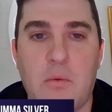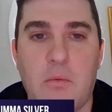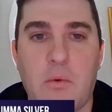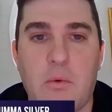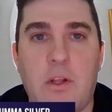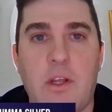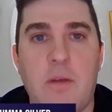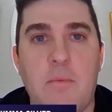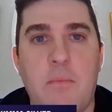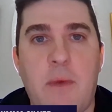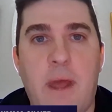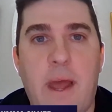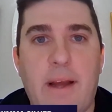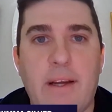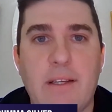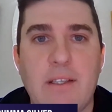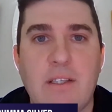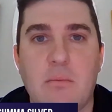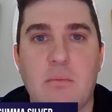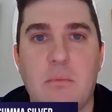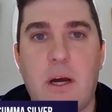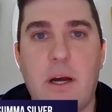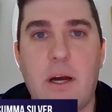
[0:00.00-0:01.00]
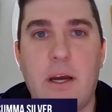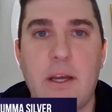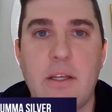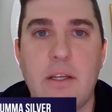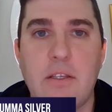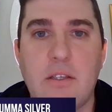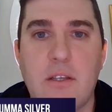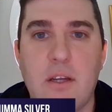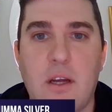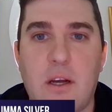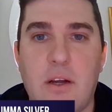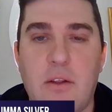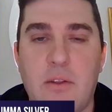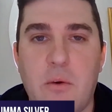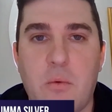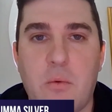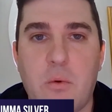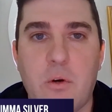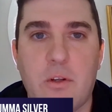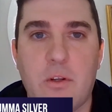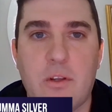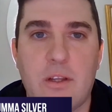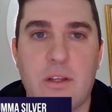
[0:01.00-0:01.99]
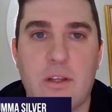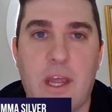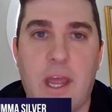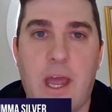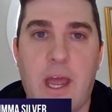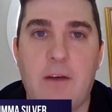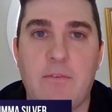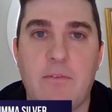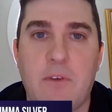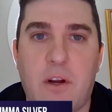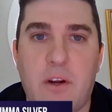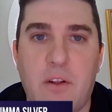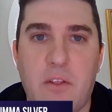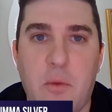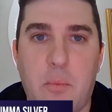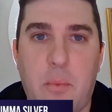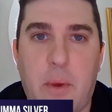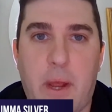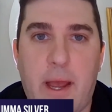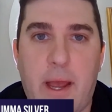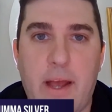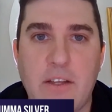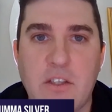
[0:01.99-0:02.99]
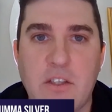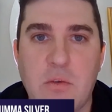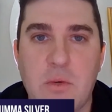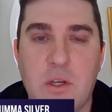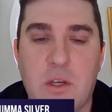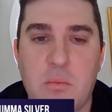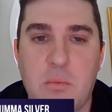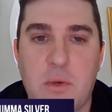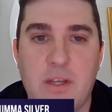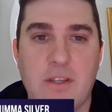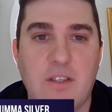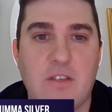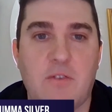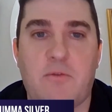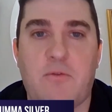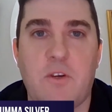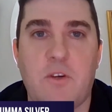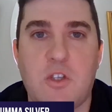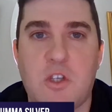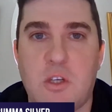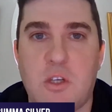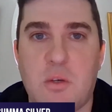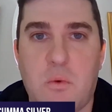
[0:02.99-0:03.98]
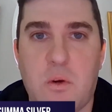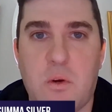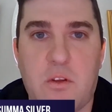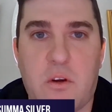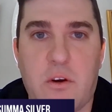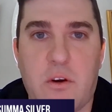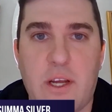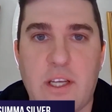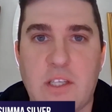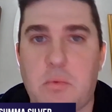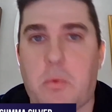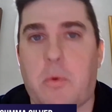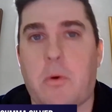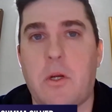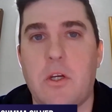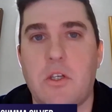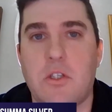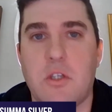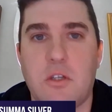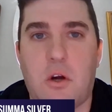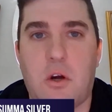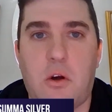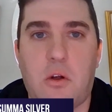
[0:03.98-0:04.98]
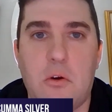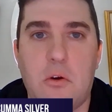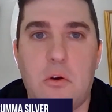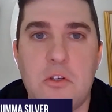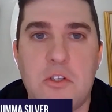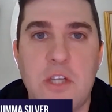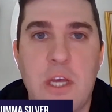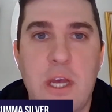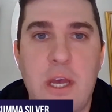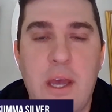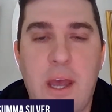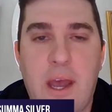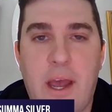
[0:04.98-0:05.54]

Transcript: and really maximize uh, the work that they have done in the past so we can be as efficient with our exploration dollars